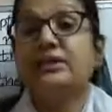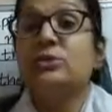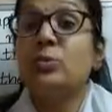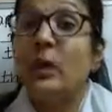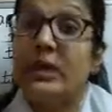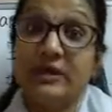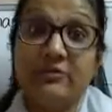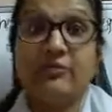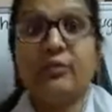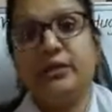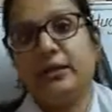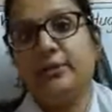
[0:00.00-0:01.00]
its
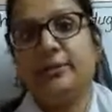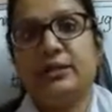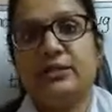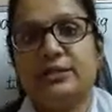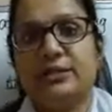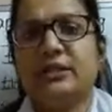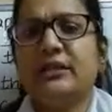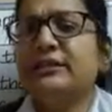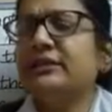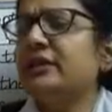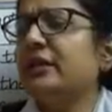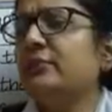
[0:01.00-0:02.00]
wonderful ability that
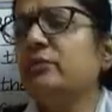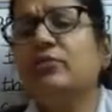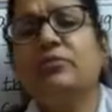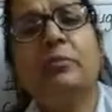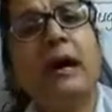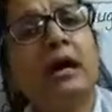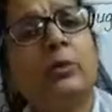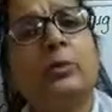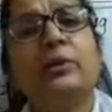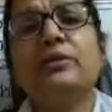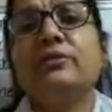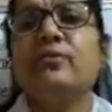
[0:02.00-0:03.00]
it can move
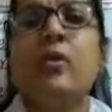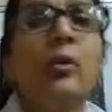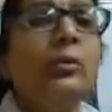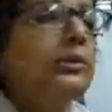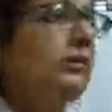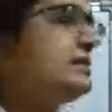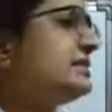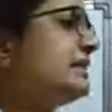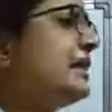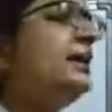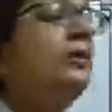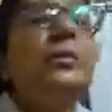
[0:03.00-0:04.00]
backward, forward,
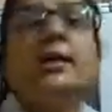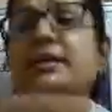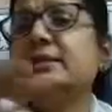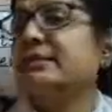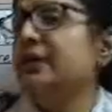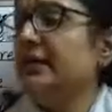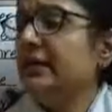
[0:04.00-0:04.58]
sideways,